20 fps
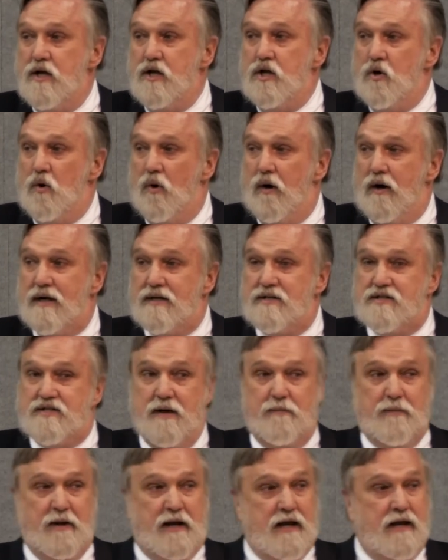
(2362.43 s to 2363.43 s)
you are
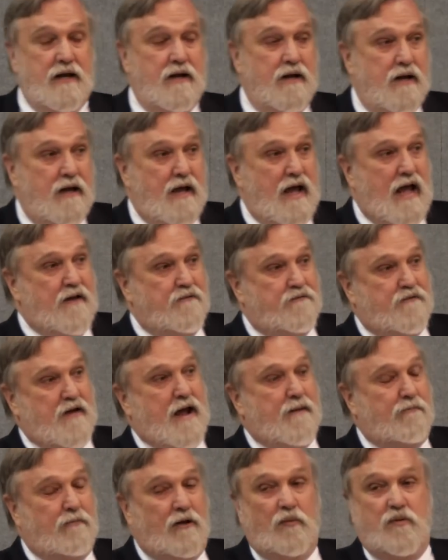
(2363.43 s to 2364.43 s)
exhibiting a
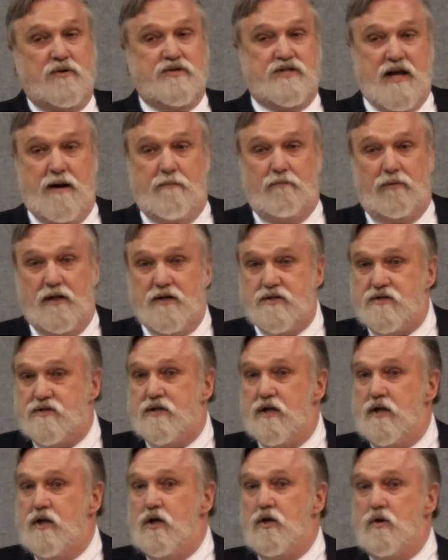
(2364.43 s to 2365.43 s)
family resemblance
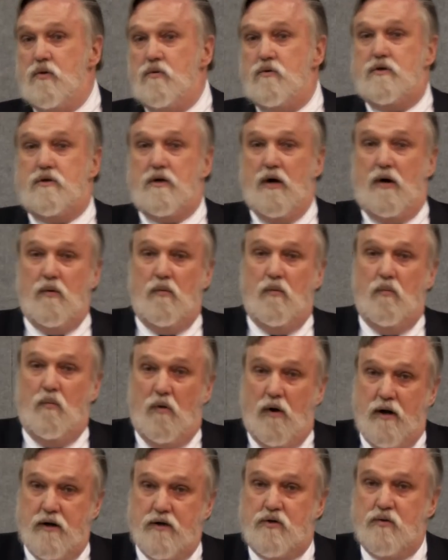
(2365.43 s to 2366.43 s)
that you don't
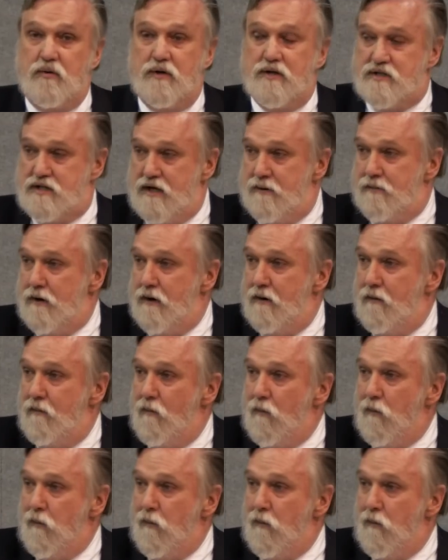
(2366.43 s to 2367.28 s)
want to exhibit.